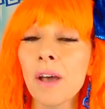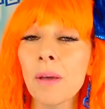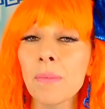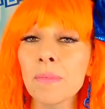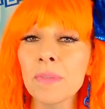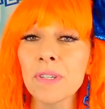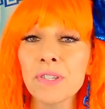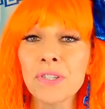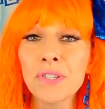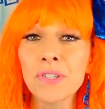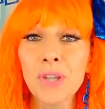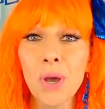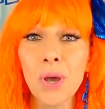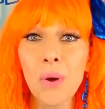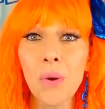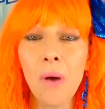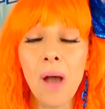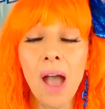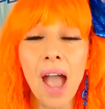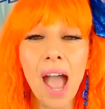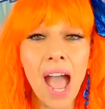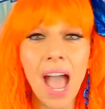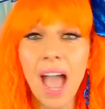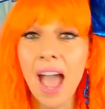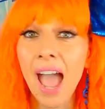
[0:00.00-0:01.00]
So
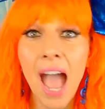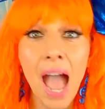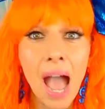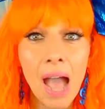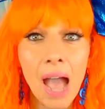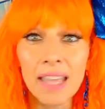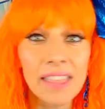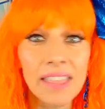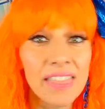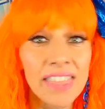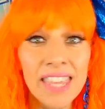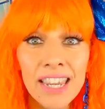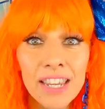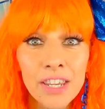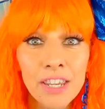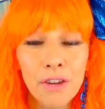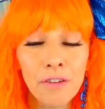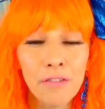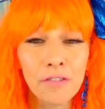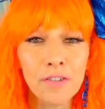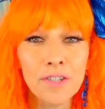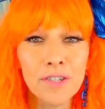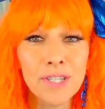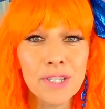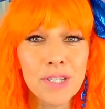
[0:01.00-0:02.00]
thank you
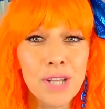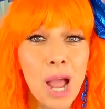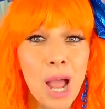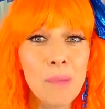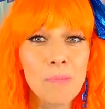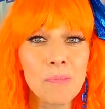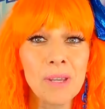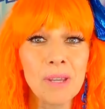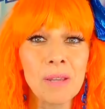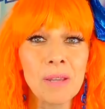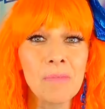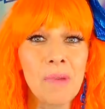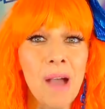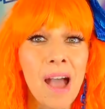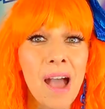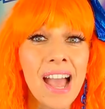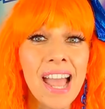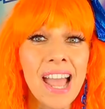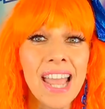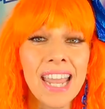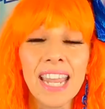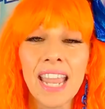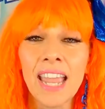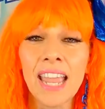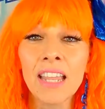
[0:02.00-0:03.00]
for stopping
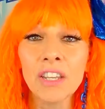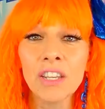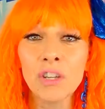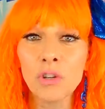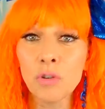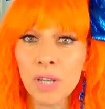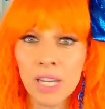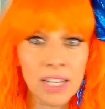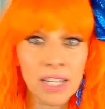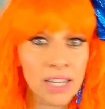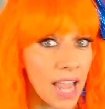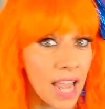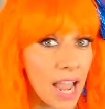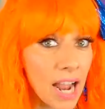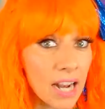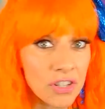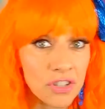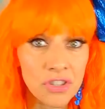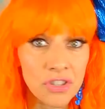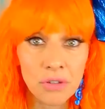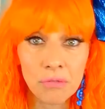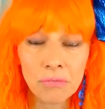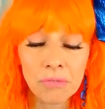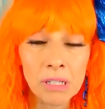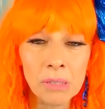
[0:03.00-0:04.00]
by, and you can catch
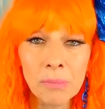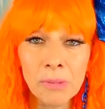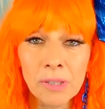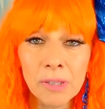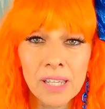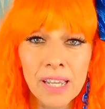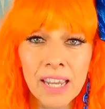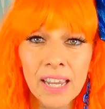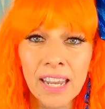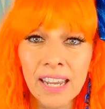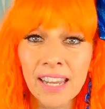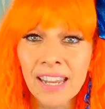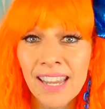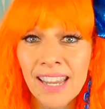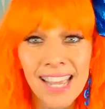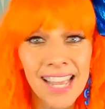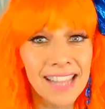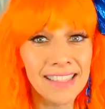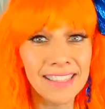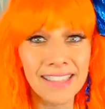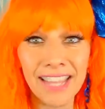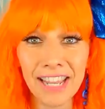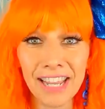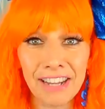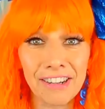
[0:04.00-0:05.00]
the replay
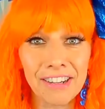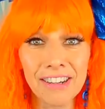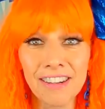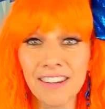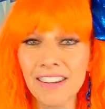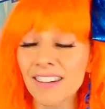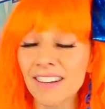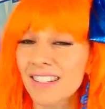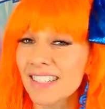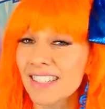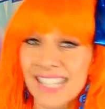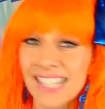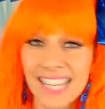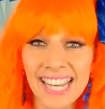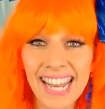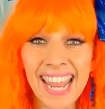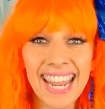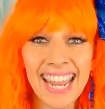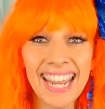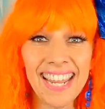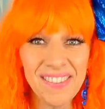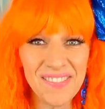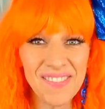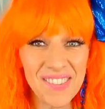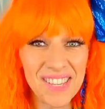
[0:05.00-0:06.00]
later
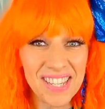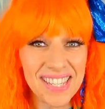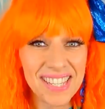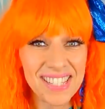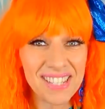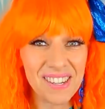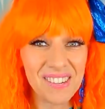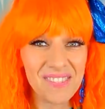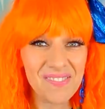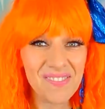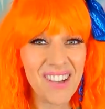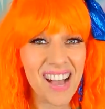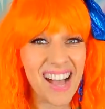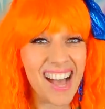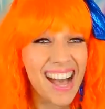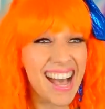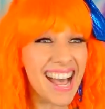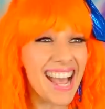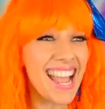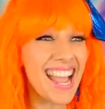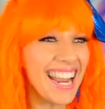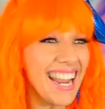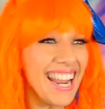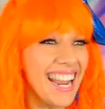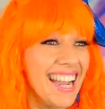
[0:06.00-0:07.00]
today. So
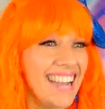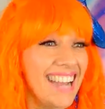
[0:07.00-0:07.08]
bye.